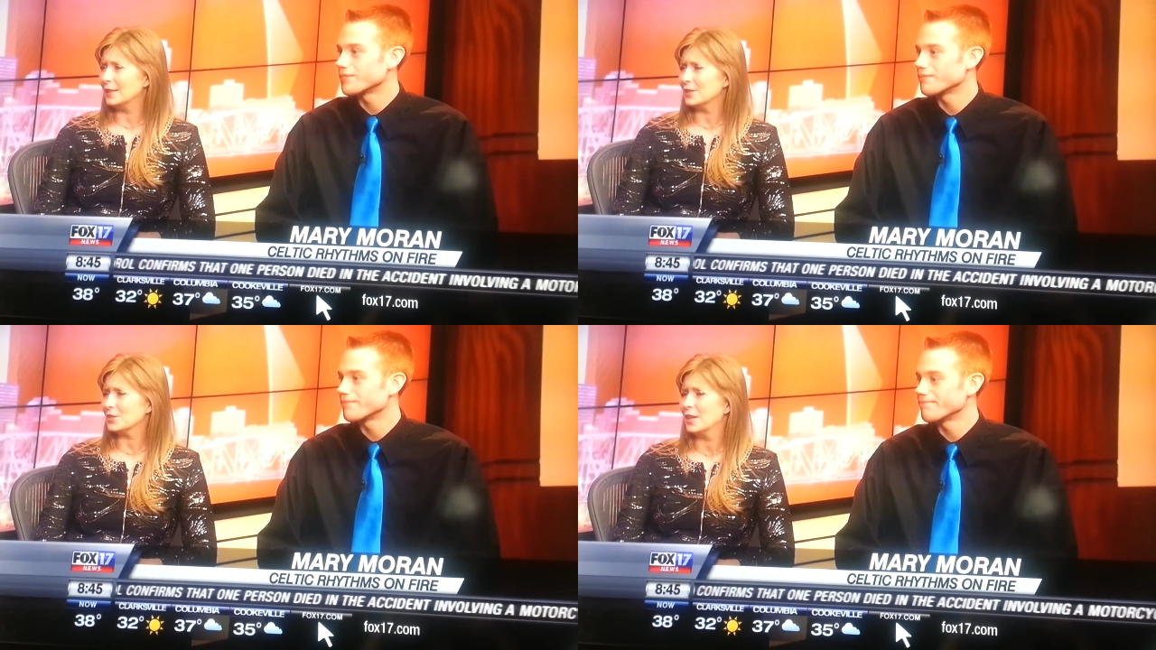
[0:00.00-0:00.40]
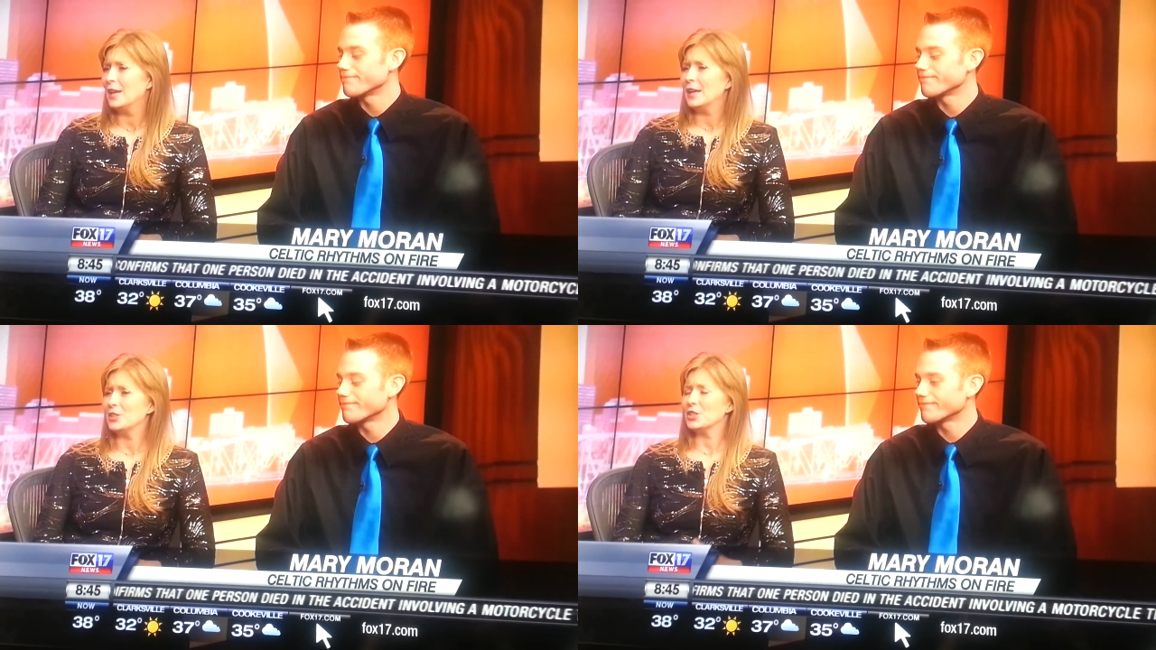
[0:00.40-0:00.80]
Speaker 1: And it's,
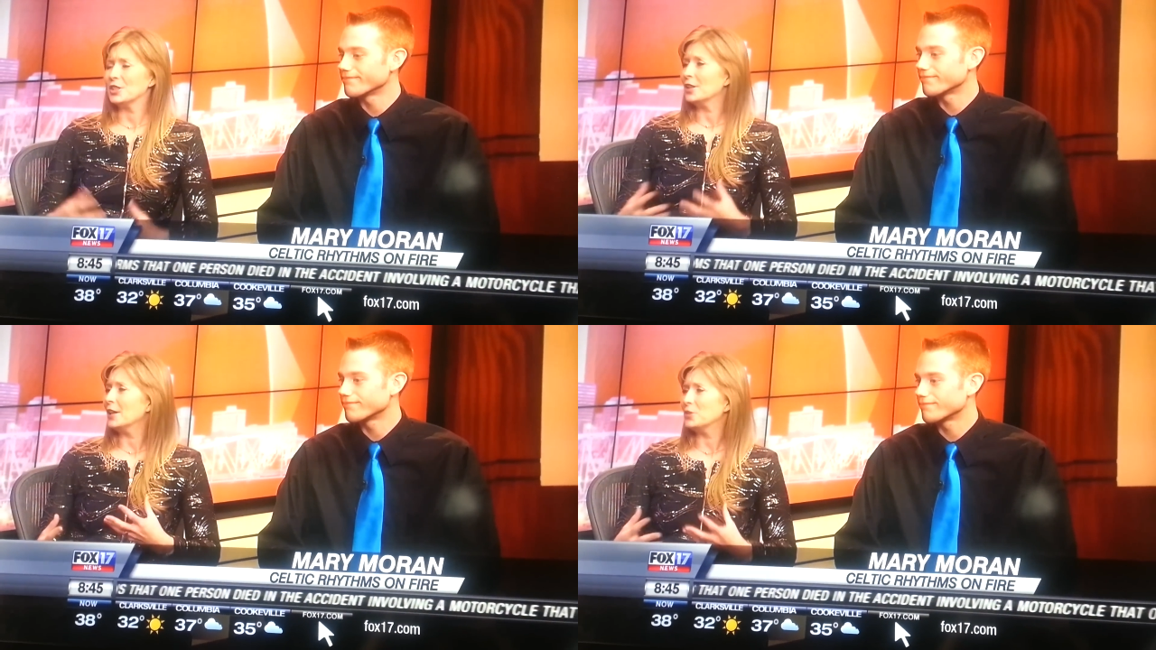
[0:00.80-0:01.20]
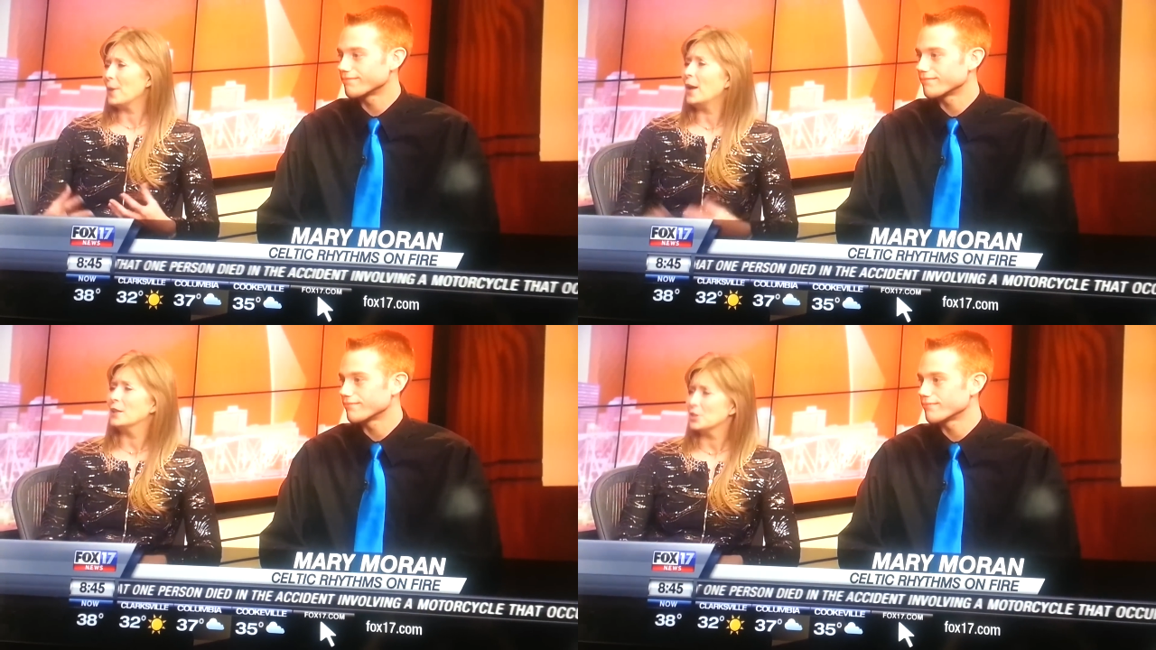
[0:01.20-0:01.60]
it's just a nice
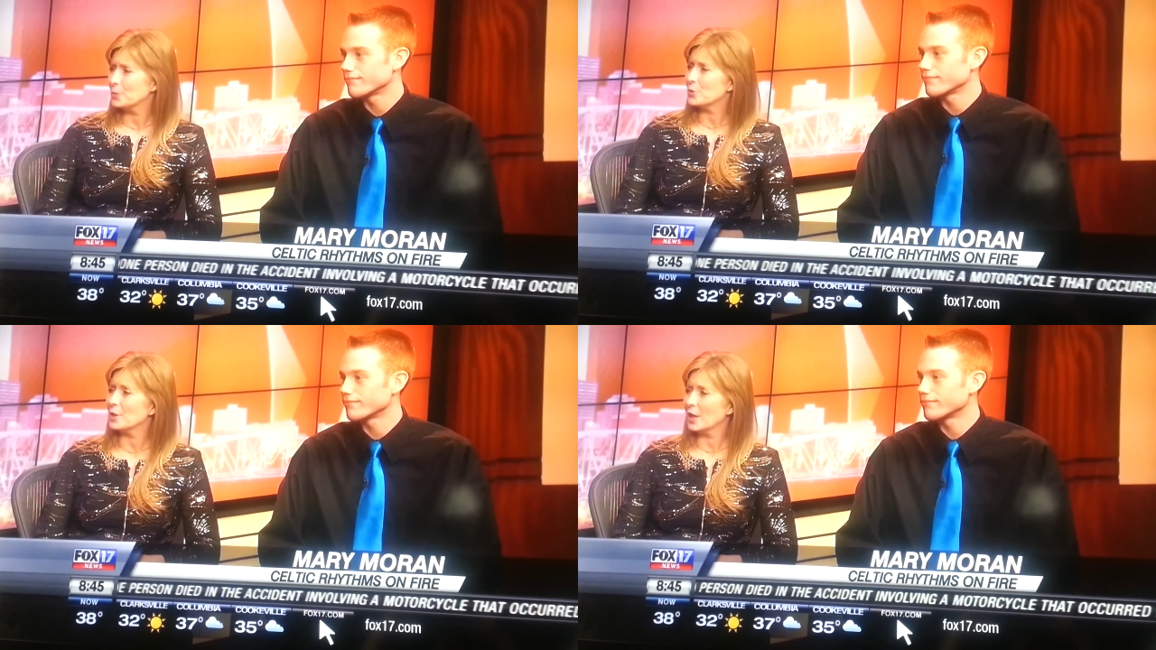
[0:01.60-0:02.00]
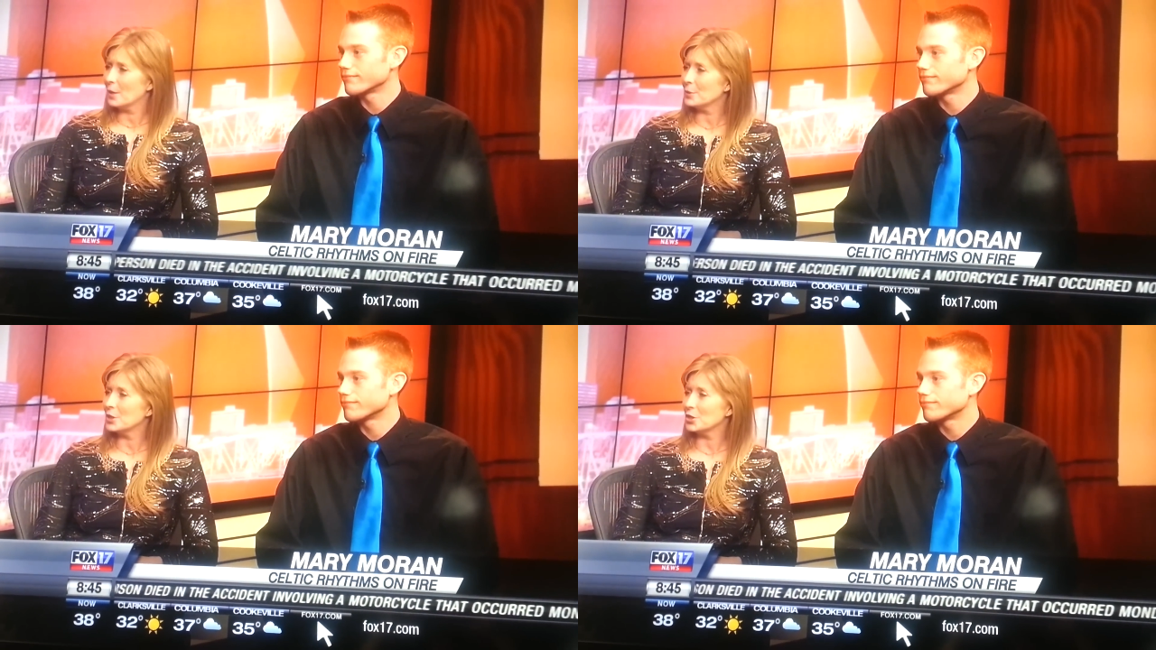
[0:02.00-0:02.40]
balance between
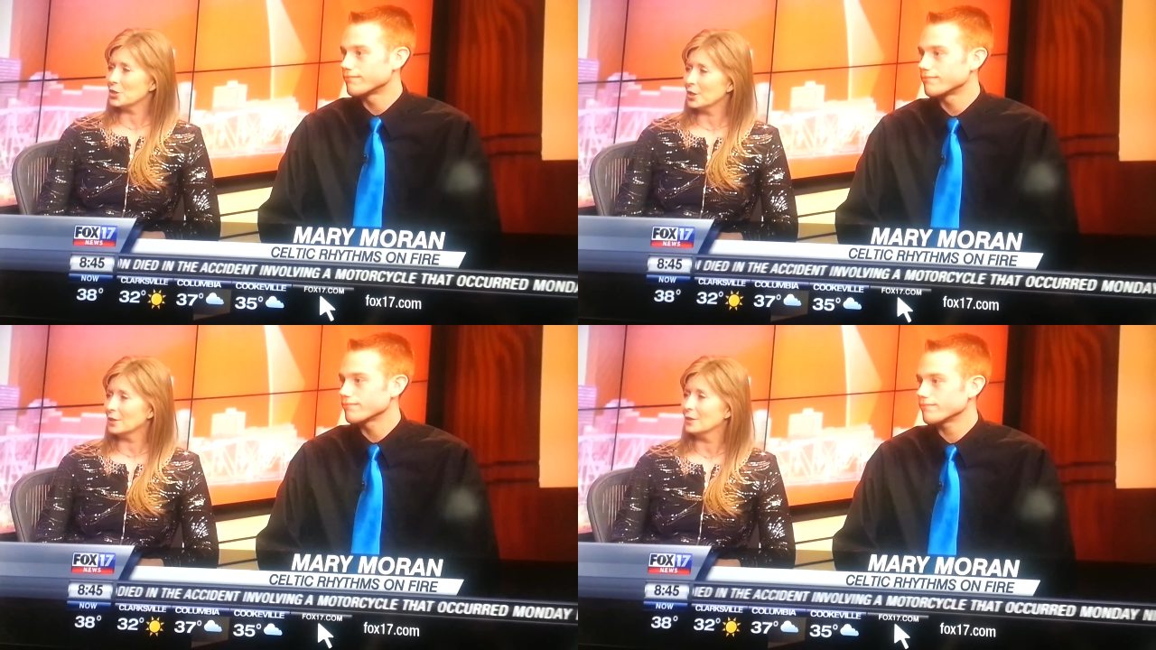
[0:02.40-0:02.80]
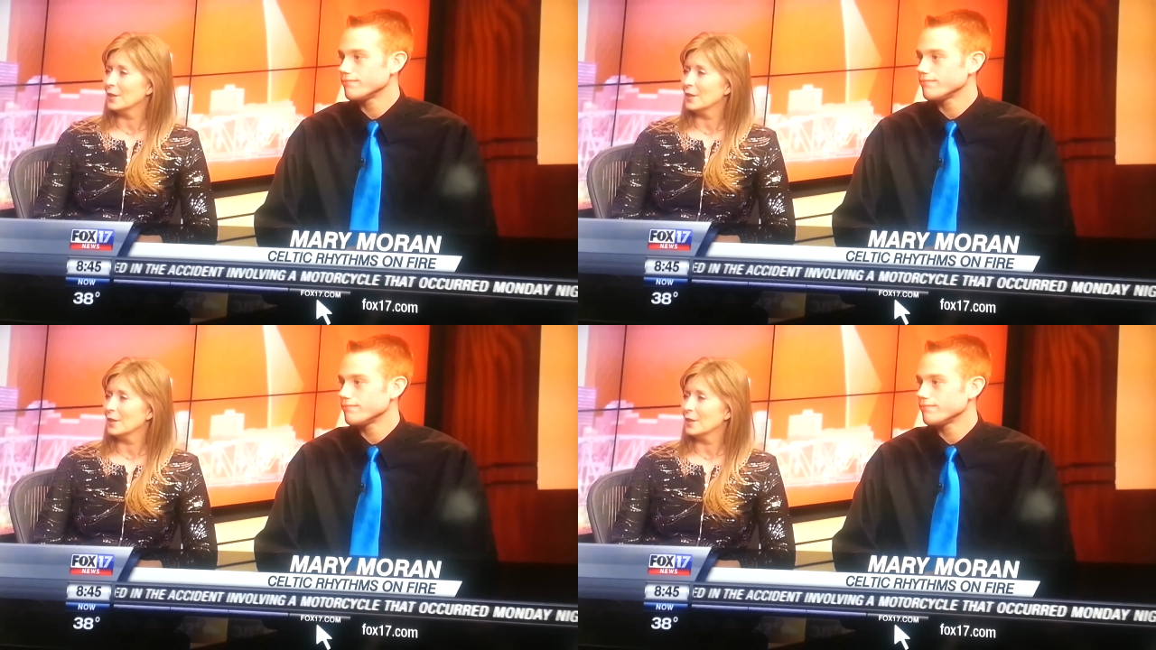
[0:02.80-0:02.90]
competition